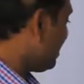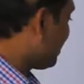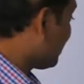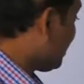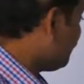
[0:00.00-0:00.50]

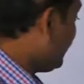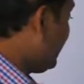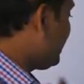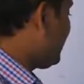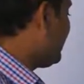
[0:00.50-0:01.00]

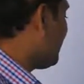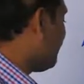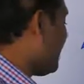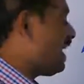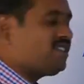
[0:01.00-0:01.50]
Graphite
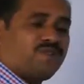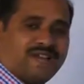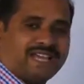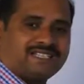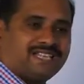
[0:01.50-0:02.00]
refractive
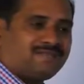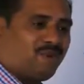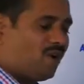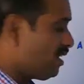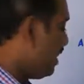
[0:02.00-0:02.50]
index is
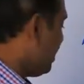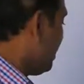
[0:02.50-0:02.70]
more.